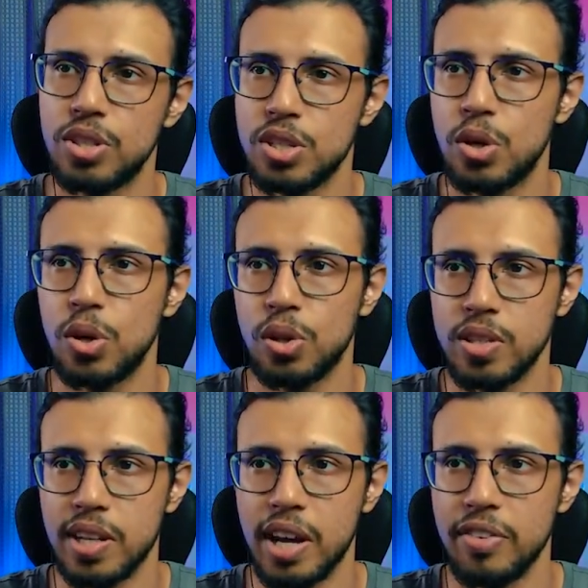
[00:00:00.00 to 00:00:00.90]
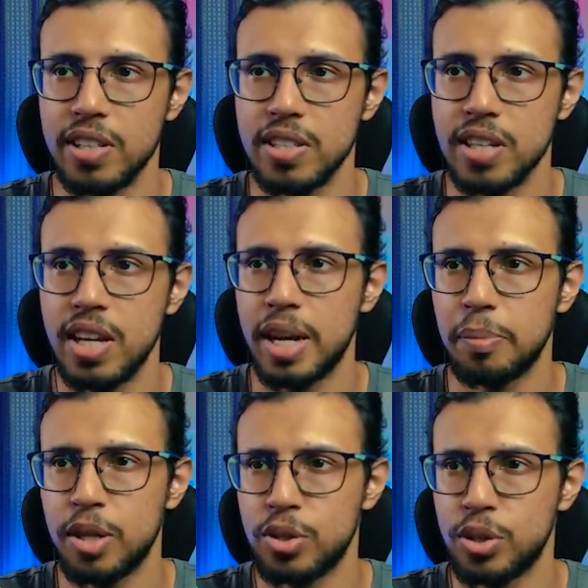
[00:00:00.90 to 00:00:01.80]
just go to this levels and
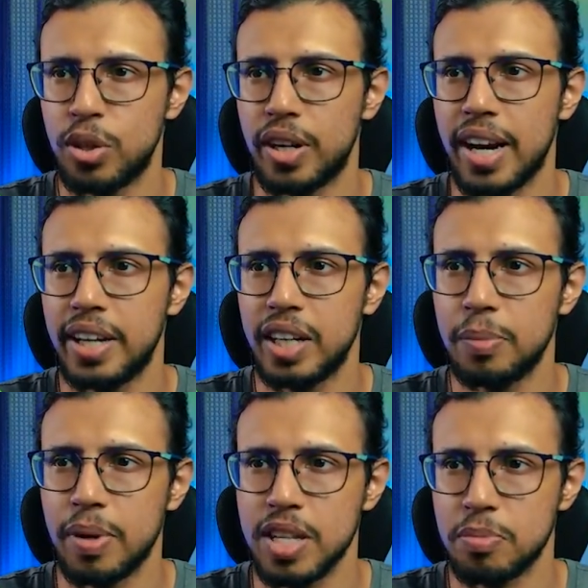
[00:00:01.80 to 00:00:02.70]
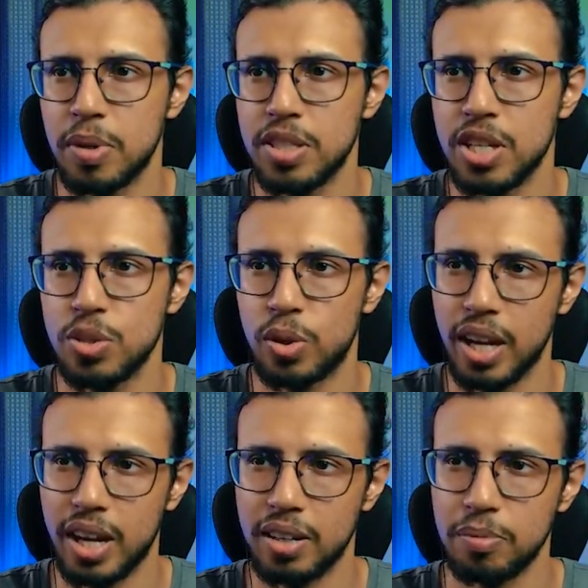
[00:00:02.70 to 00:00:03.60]
make sure you crank it up as much as you
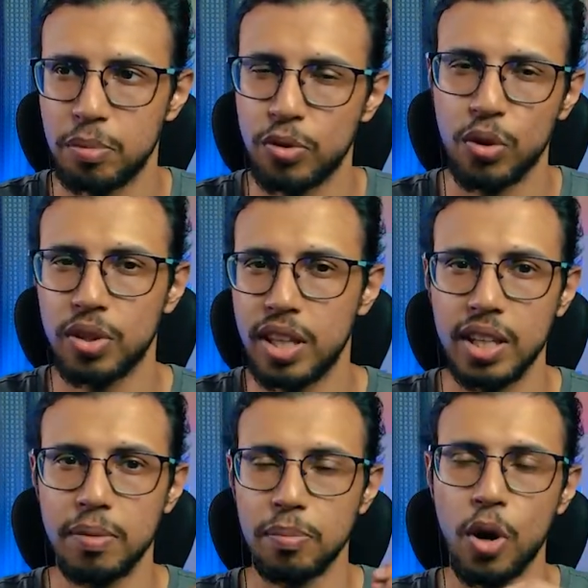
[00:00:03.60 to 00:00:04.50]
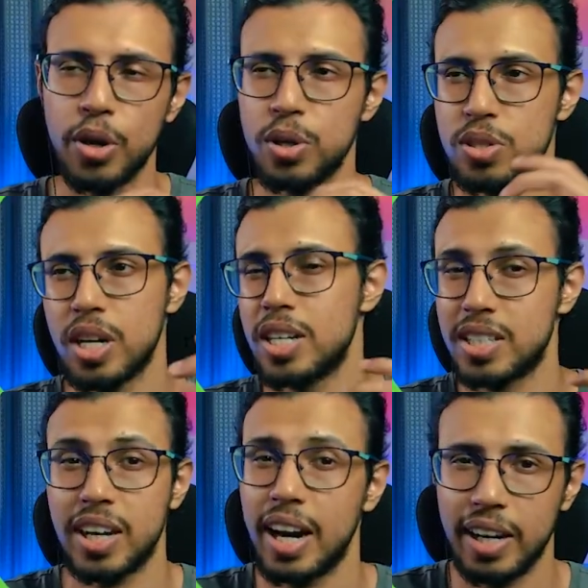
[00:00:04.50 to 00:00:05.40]
can before the audio starts
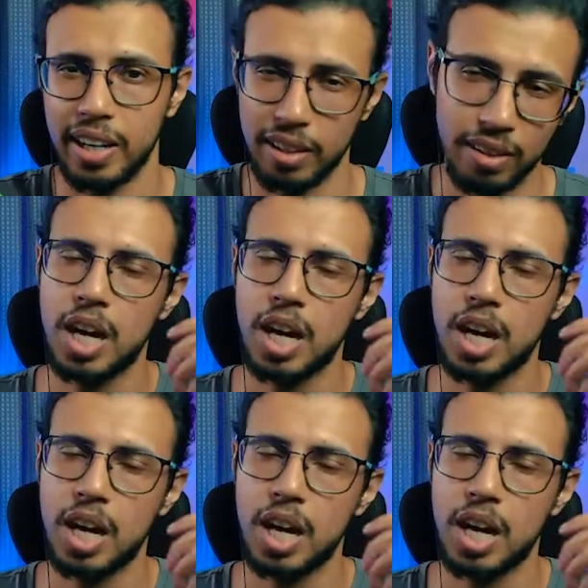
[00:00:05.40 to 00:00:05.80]
crackling.